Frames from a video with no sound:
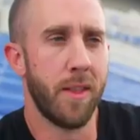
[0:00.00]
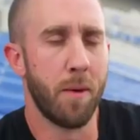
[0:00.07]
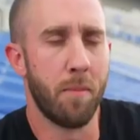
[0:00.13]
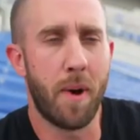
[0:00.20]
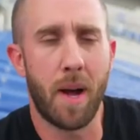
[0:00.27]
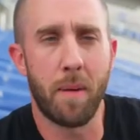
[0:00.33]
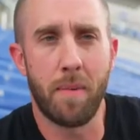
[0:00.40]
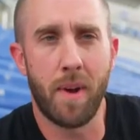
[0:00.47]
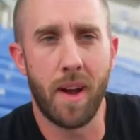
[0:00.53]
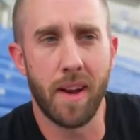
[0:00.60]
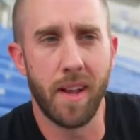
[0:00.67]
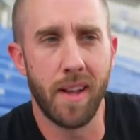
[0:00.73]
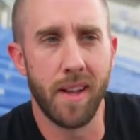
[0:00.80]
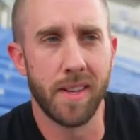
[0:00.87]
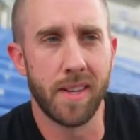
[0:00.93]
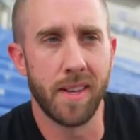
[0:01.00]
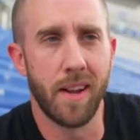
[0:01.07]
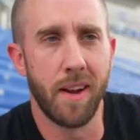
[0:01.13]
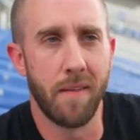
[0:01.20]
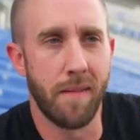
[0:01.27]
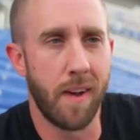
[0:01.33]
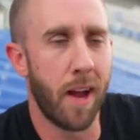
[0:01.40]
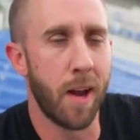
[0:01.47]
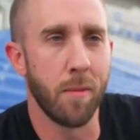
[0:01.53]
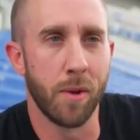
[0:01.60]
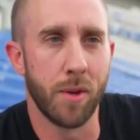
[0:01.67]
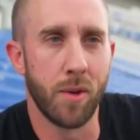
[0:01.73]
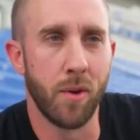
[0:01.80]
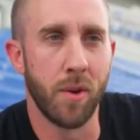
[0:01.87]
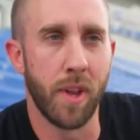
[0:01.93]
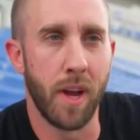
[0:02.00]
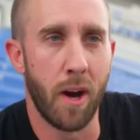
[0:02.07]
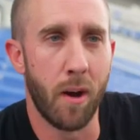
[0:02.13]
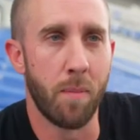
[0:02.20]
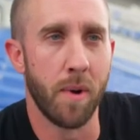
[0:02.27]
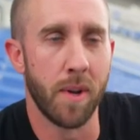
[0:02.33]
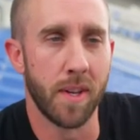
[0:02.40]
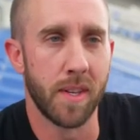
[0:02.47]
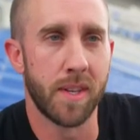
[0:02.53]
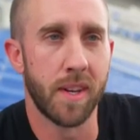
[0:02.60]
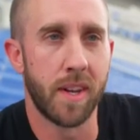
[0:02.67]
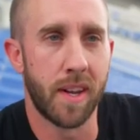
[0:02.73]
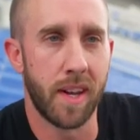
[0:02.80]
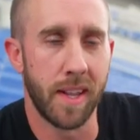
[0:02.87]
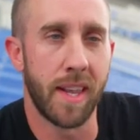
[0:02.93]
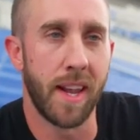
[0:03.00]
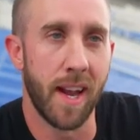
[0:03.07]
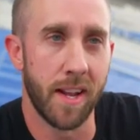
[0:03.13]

The BOD POD is an invaluable tool to help us get the